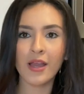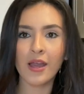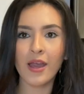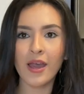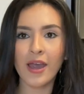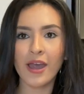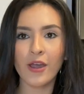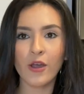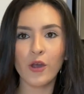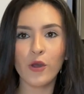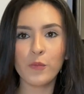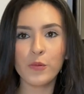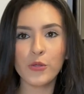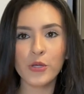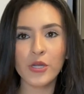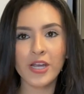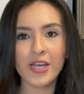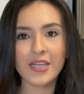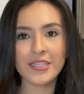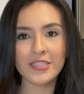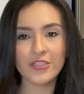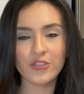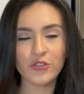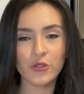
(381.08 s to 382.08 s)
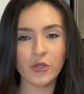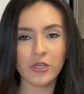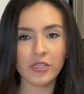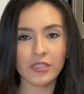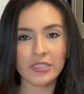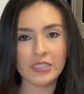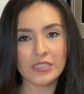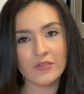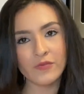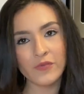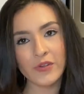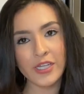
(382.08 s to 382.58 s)
I hope you guys enjoyed
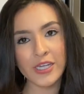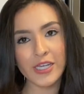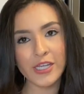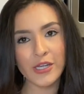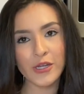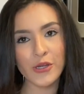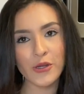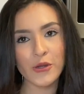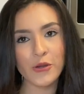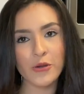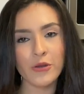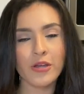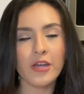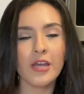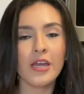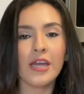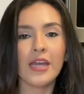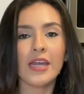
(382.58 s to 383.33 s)
this video.